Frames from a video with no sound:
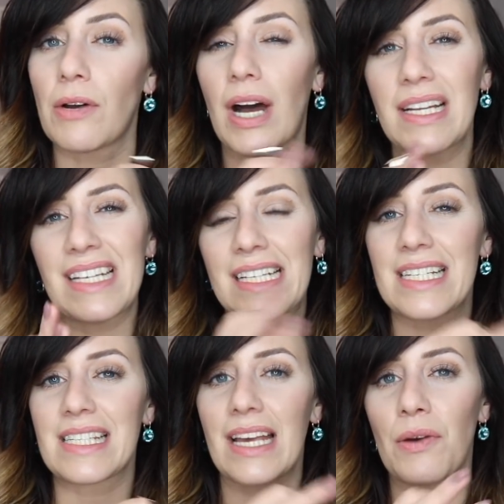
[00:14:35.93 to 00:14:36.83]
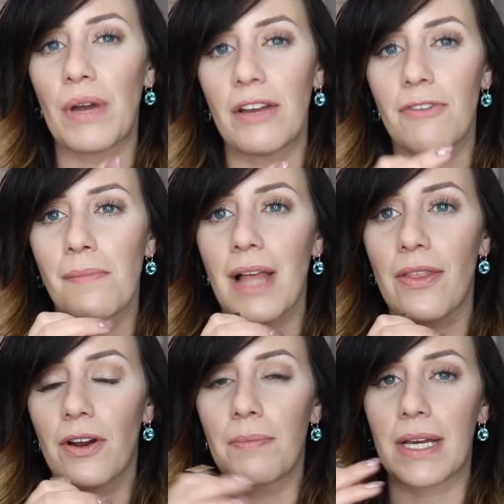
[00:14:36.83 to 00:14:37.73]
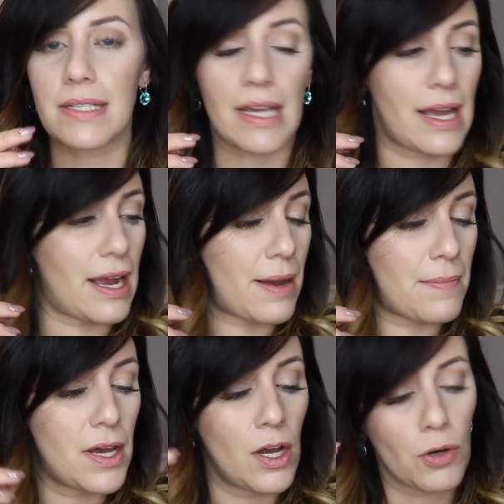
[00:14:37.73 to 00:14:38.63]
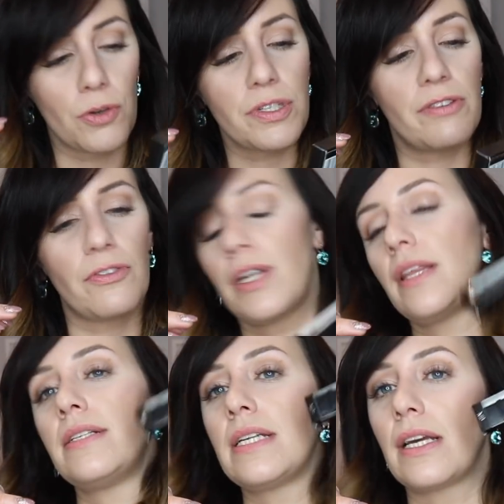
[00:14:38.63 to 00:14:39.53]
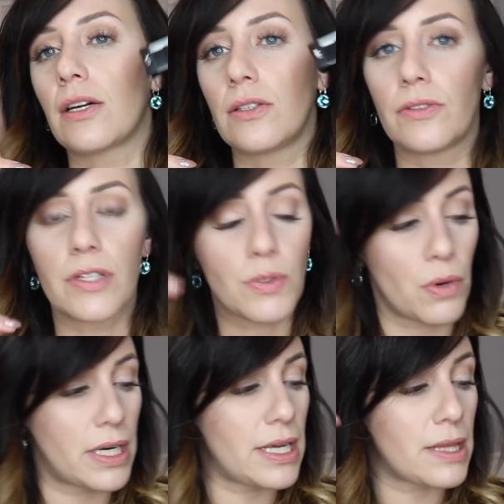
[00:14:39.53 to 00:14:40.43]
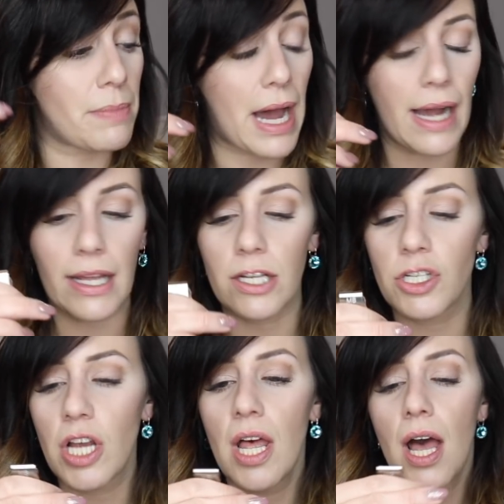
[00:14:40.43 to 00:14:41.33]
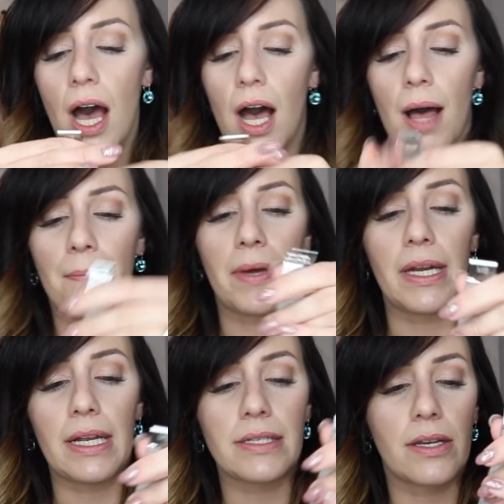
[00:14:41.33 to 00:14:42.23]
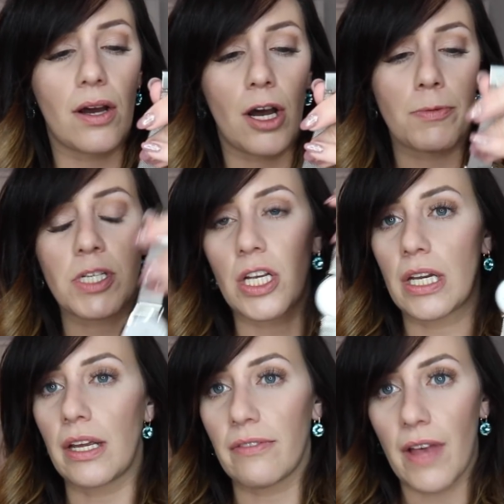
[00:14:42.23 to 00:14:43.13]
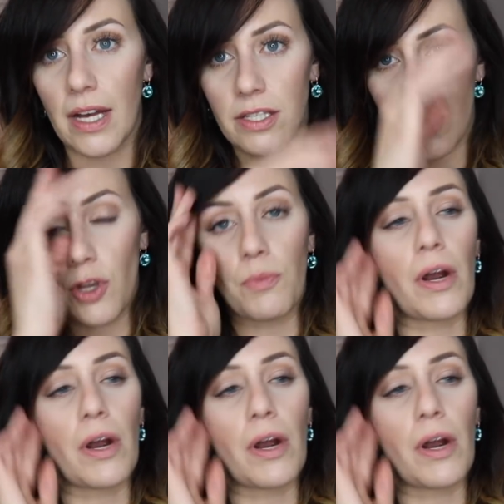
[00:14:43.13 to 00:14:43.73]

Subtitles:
Now I tend to stay away from leather because I am cruelty free. They did include this one in the package, but it is an option if that's your